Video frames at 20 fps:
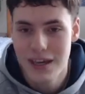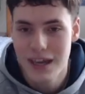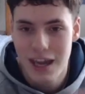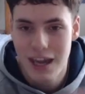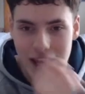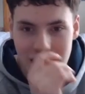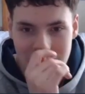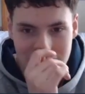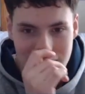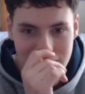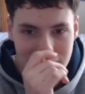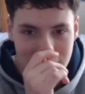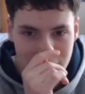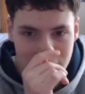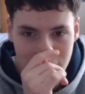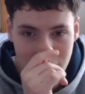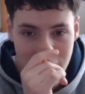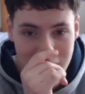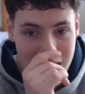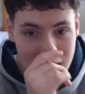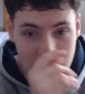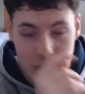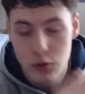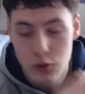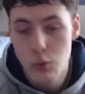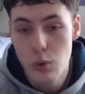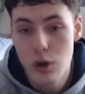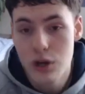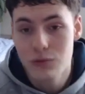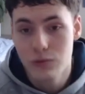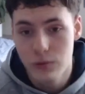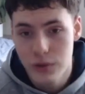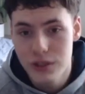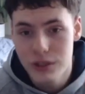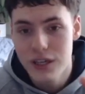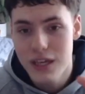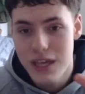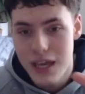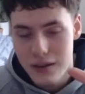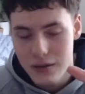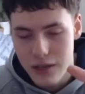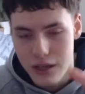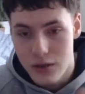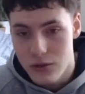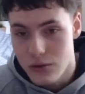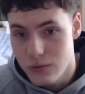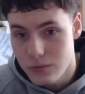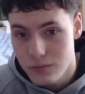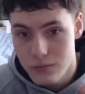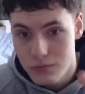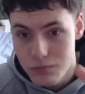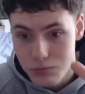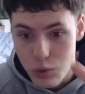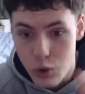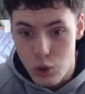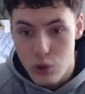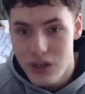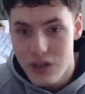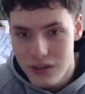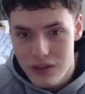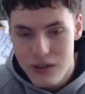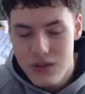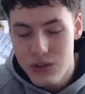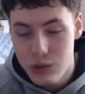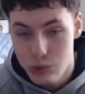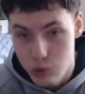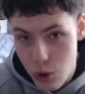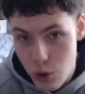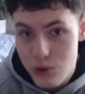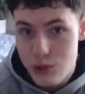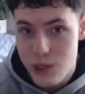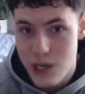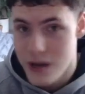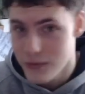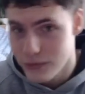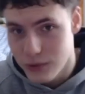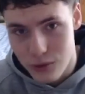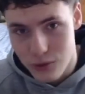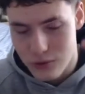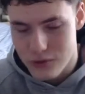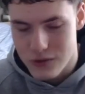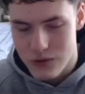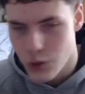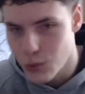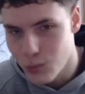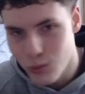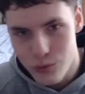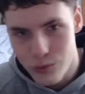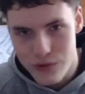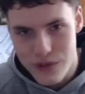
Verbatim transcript: And again, if you want to really get like good at this, you also have to know the terminal.